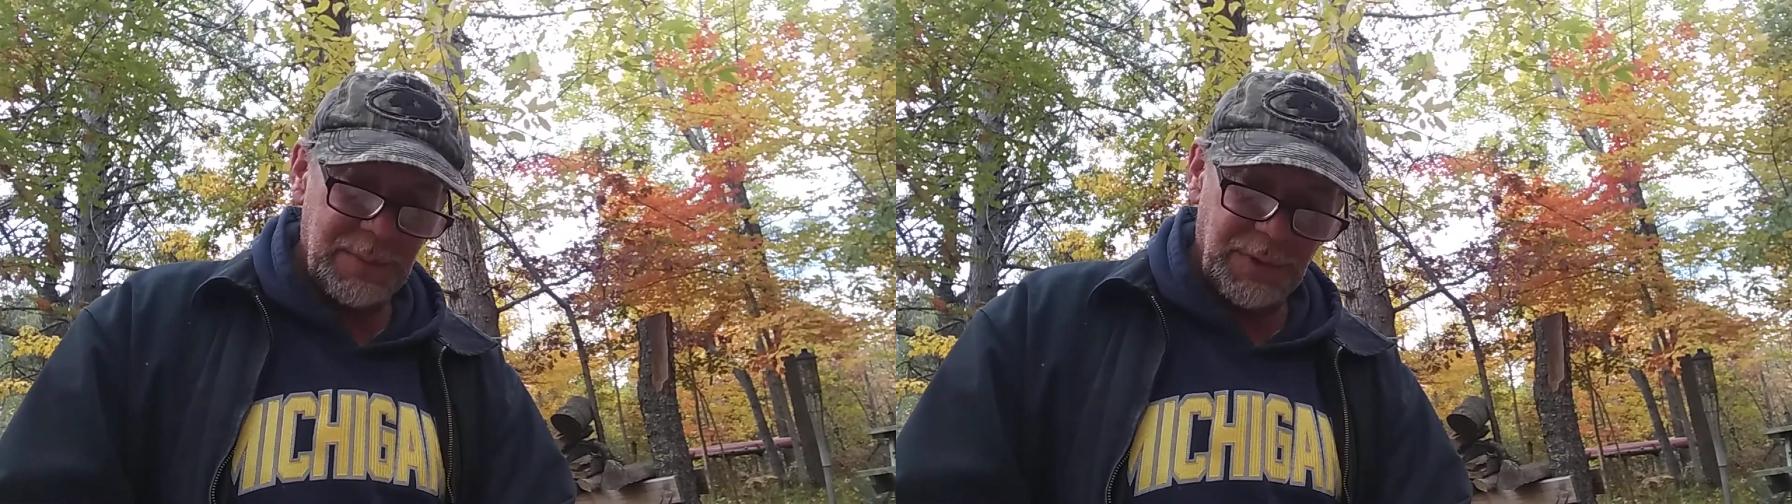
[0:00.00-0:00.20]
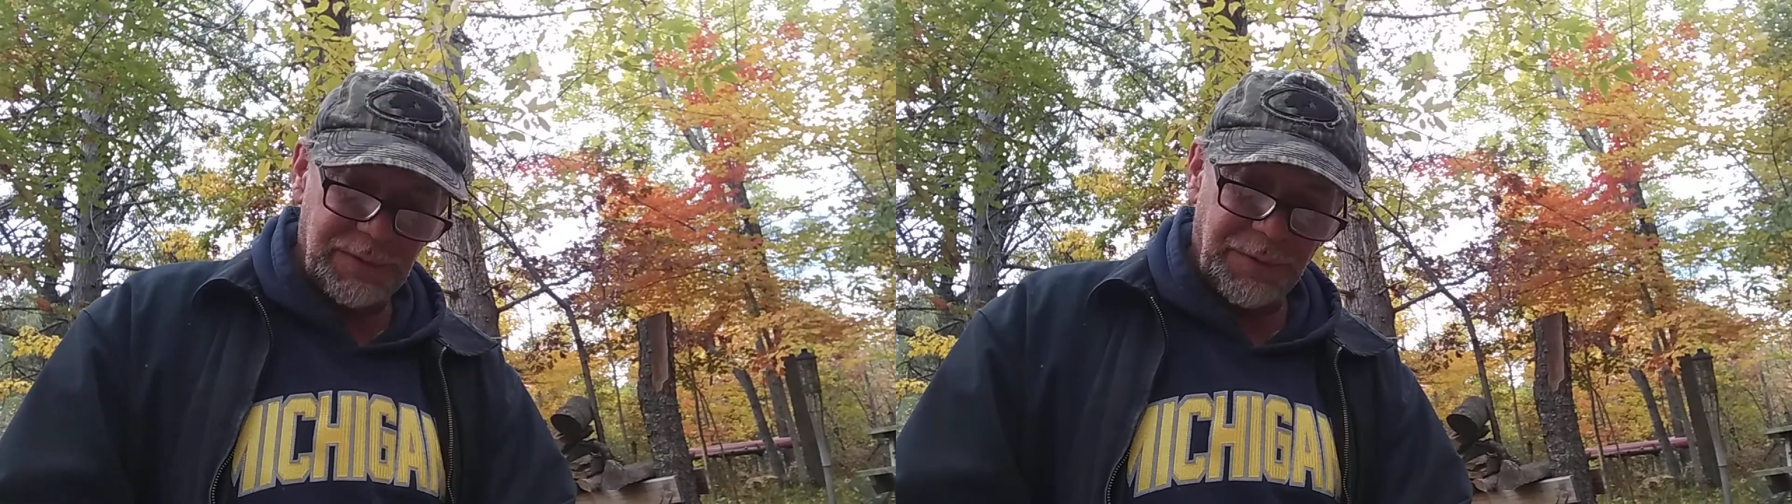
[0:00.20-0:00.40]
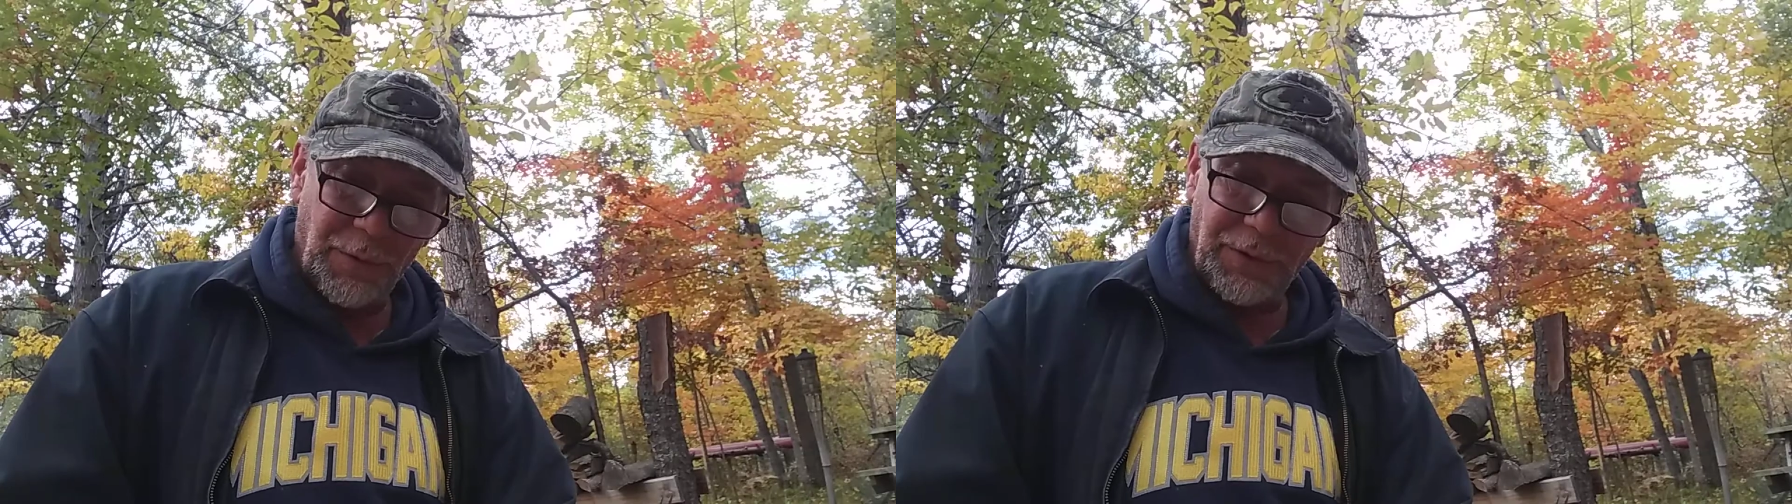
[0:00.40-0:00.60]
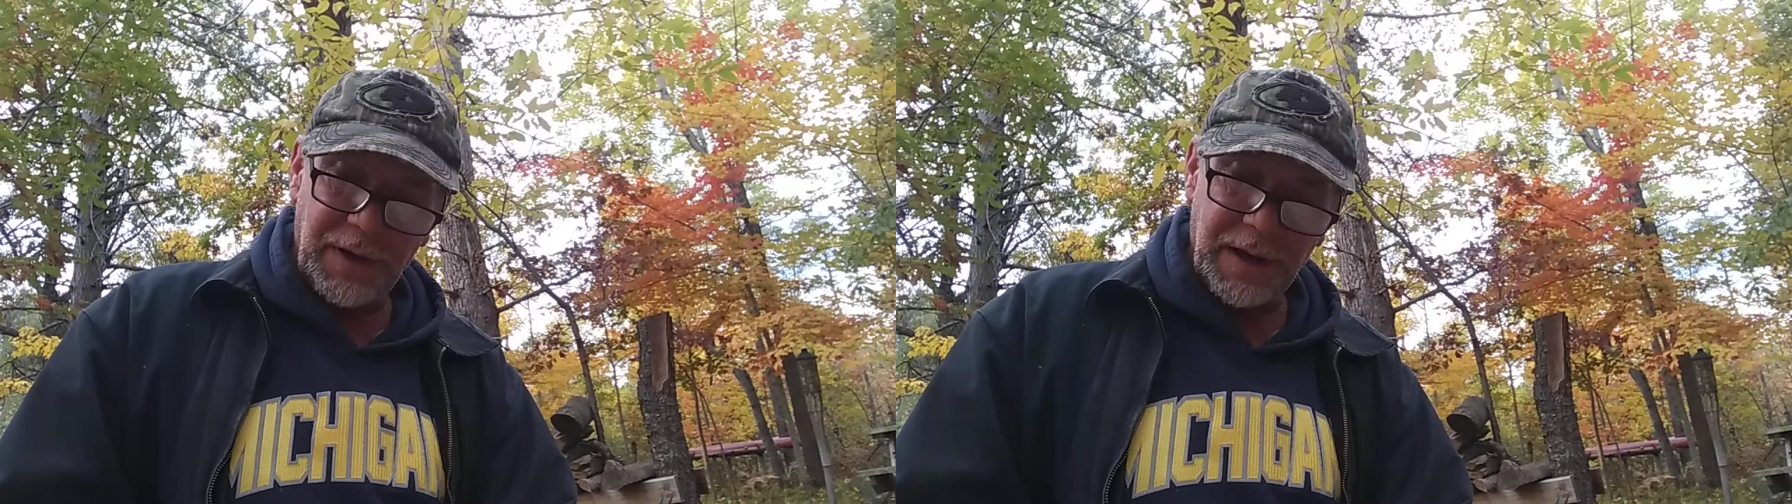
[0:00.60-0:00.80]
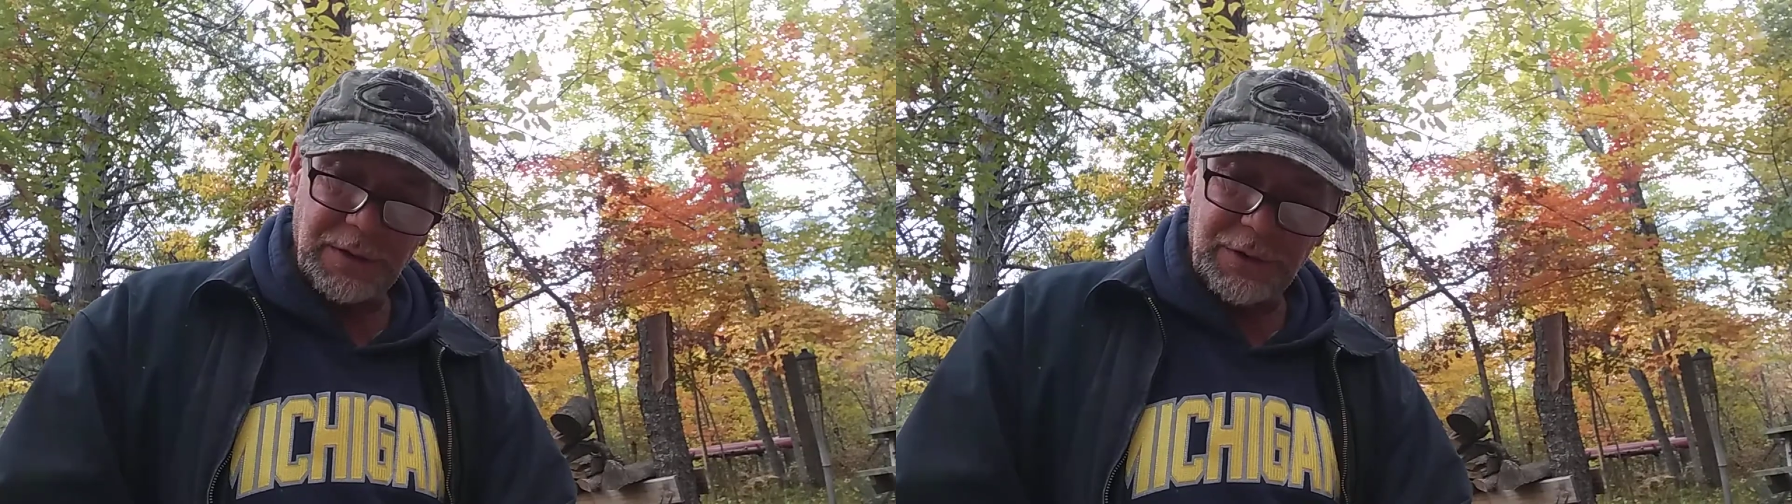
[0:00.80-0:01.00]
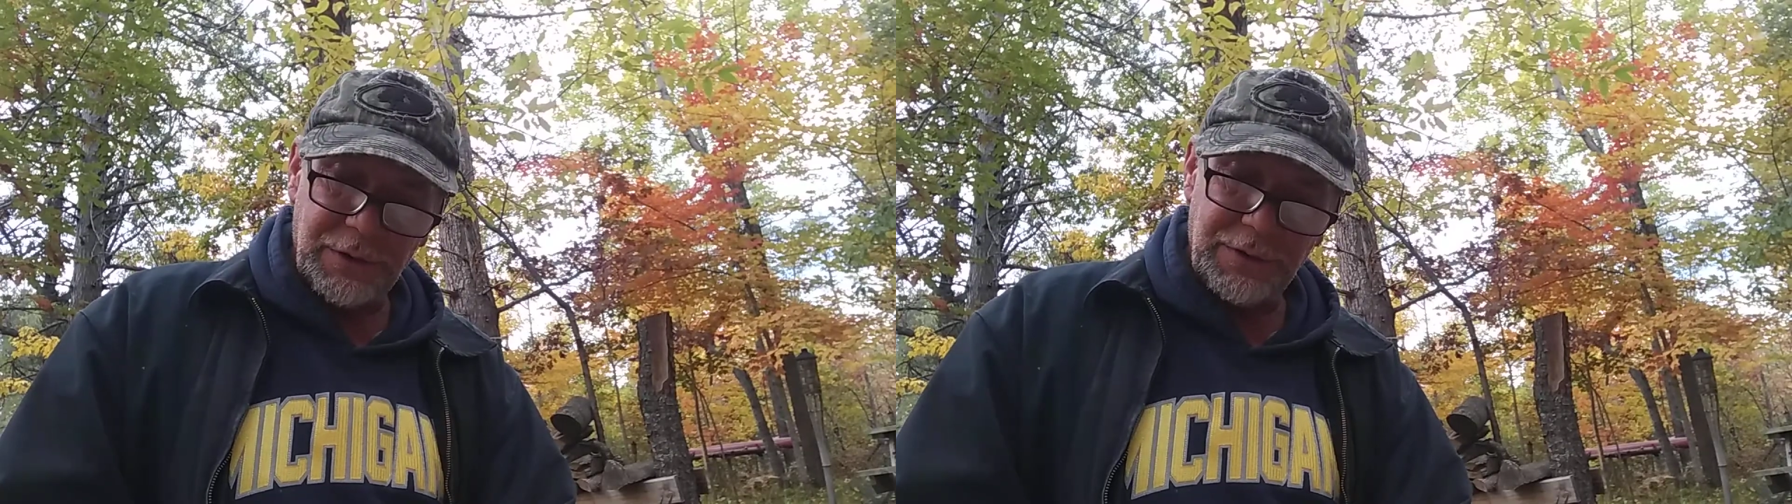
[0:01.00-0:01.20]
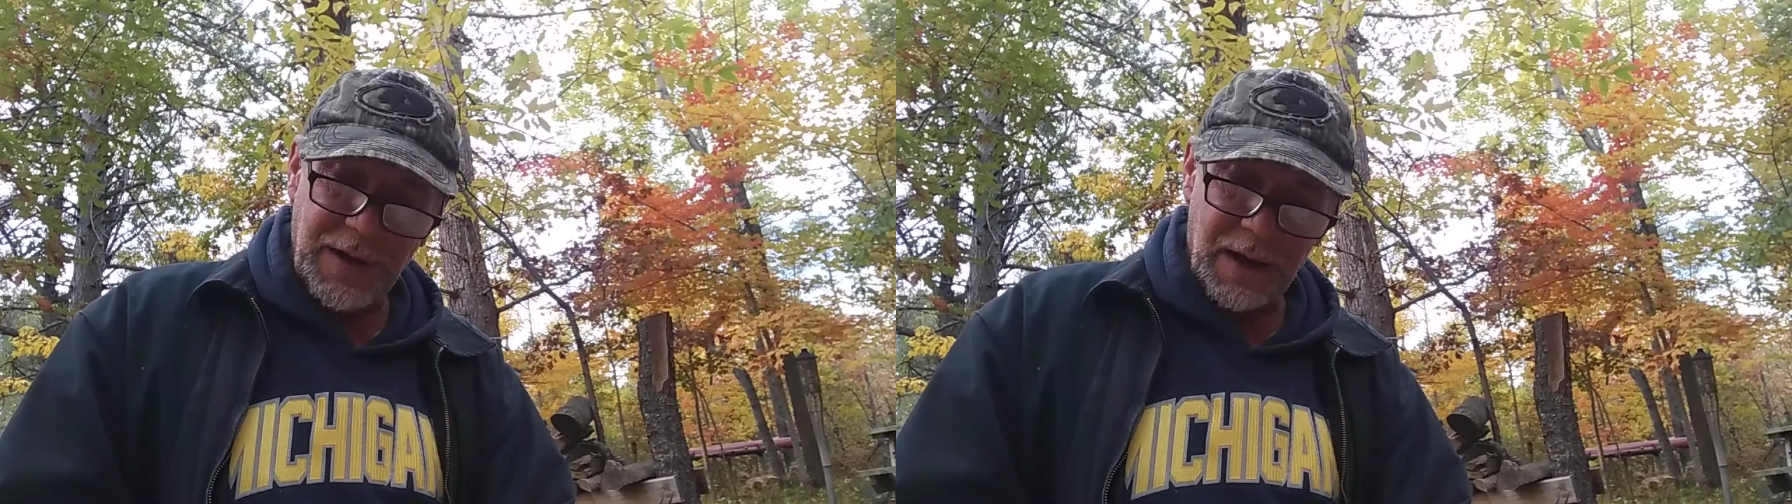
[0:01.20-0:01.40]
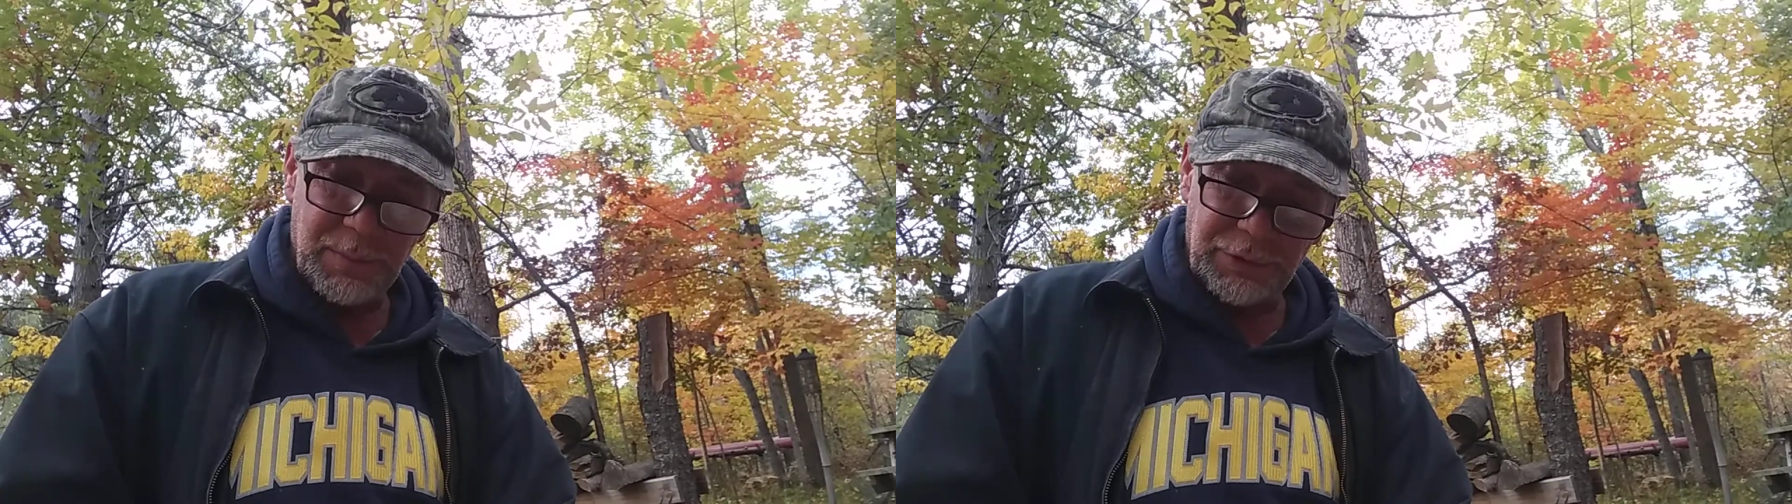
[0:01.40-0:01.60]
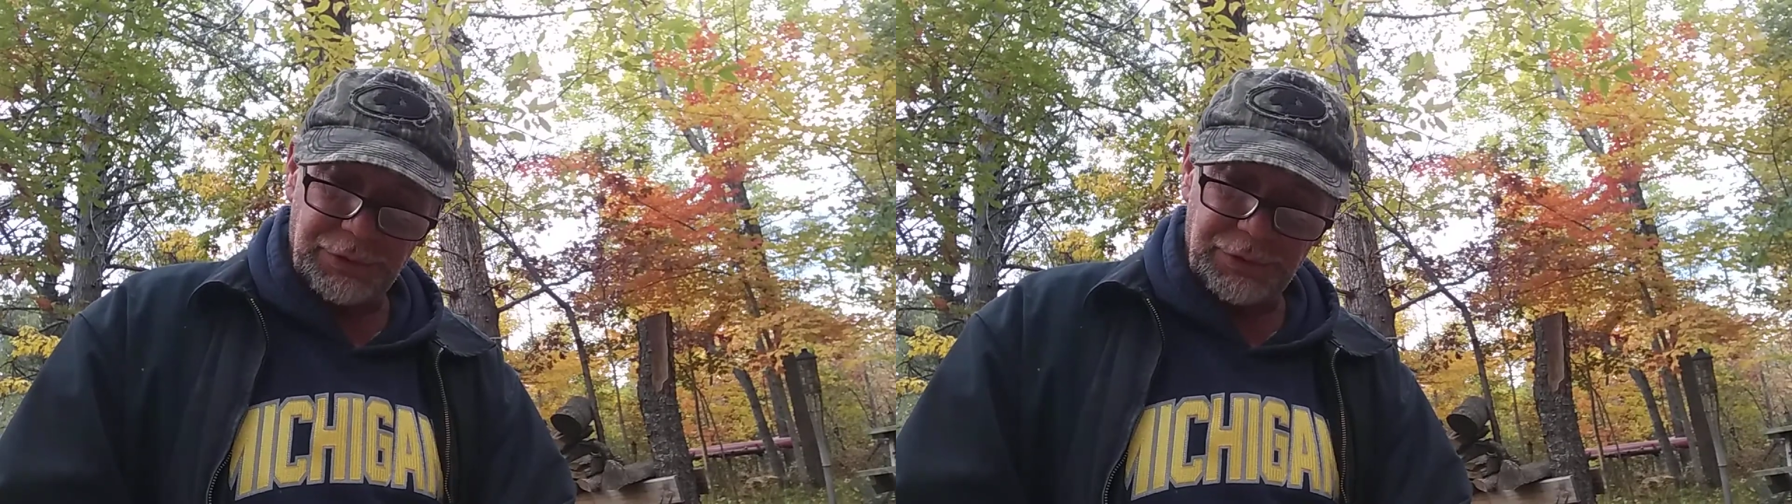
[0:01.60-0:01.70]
before and could not be